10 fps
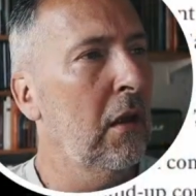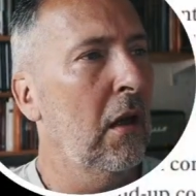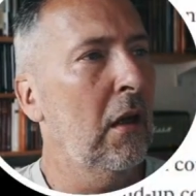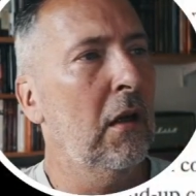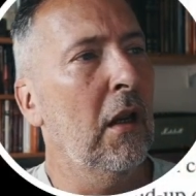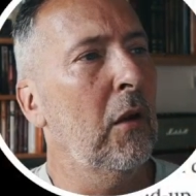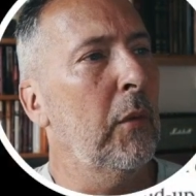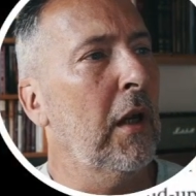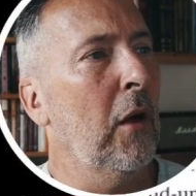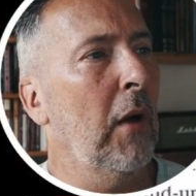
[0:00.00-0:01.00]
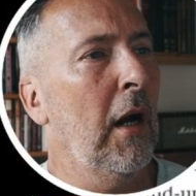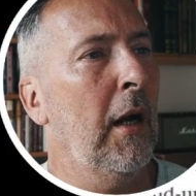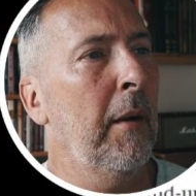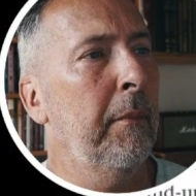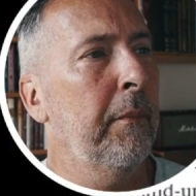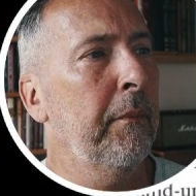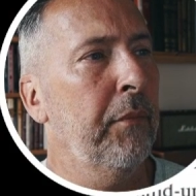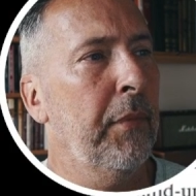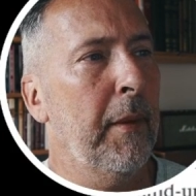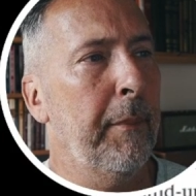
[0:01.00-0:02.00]
Okay, here we go. Um,
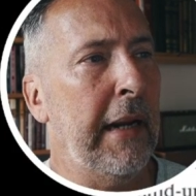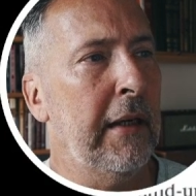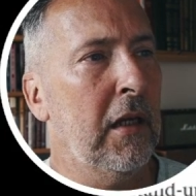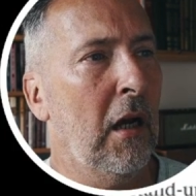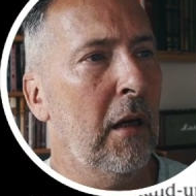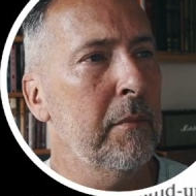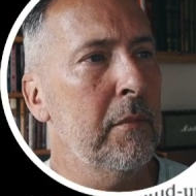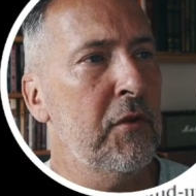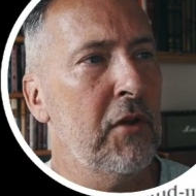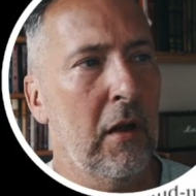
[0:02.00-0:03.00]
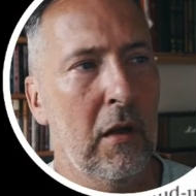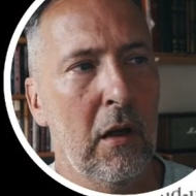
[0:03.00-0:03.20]
the ban comes